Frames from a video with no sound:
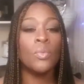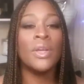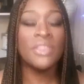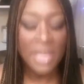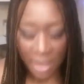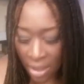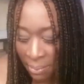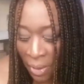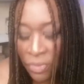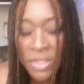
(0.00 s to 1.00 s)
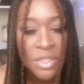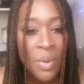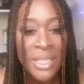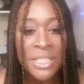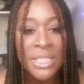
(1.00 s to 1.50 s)
When thinking about this
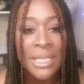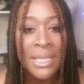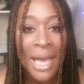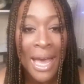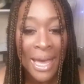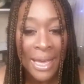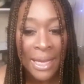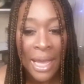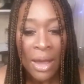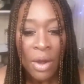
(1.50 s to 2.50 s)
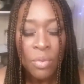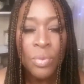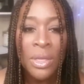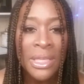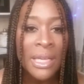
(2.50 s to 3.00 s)
question, I
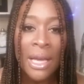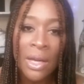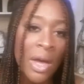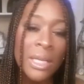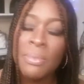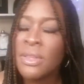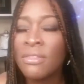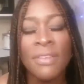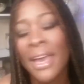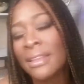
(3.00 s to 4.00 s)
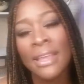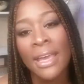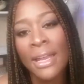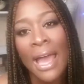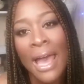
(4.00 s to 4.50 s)
really got caught up in the fact
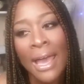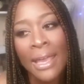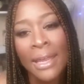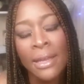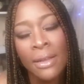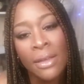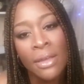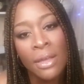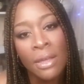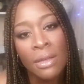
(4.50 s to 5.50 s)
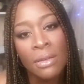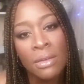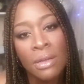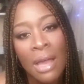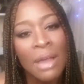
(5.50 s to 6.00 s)
that I
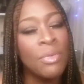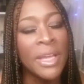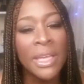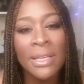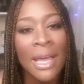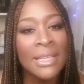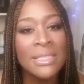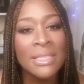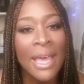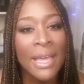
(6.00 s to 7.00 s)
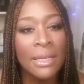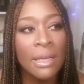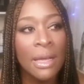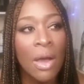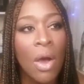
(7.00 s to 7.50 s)
I recognize that
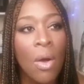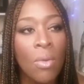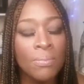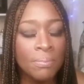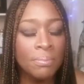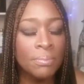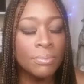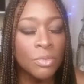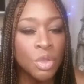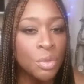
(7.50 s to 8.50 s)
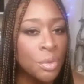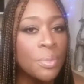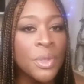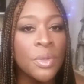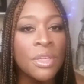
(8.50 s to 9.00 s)

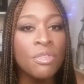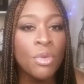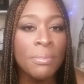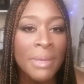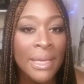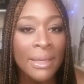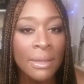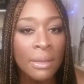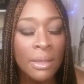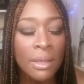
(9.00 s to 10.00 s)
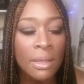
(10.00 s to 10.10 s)
true beauty for me